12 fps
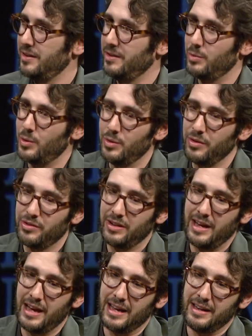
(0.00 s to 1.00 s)
rules.
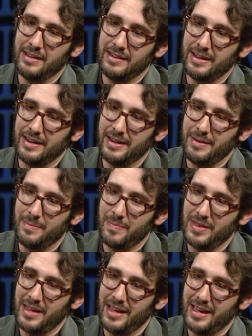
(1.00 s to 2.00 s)
And, um,
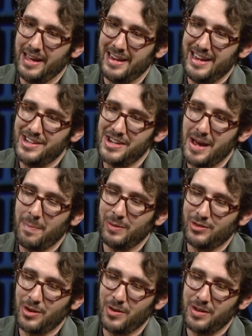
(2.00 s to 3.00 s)
and each
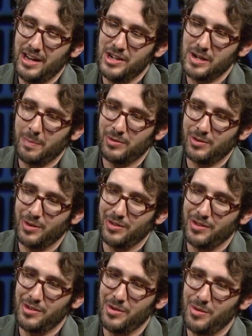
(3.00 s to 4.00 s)
episode, each episode is
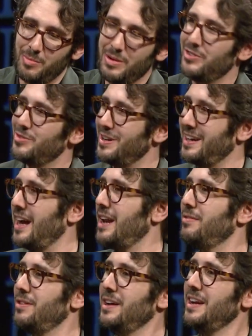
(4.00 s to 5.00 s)
a new mystery, kind
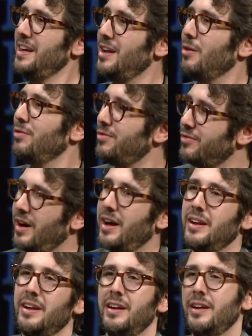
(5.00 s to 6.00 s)
of, you know,
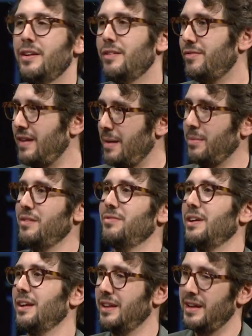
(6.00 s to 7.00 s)
fun, family
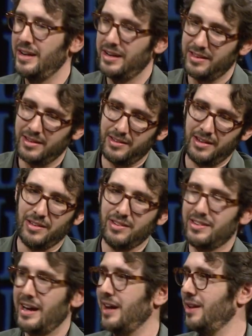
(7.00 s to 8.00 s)
friendly in the, in the
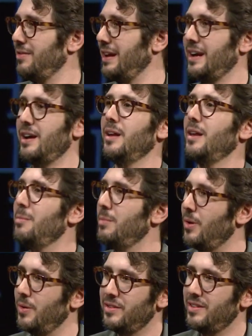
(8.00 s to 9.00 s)
style of like
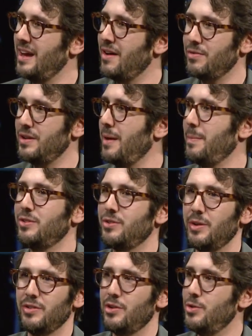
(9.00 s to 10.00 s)
Columbo. It's every
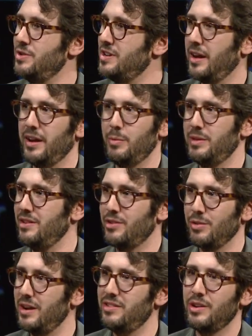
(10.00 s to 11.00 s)
episode is a whodunit with these
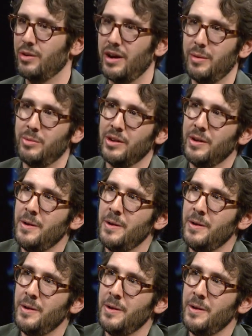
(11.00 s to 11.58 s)
crazy crimes.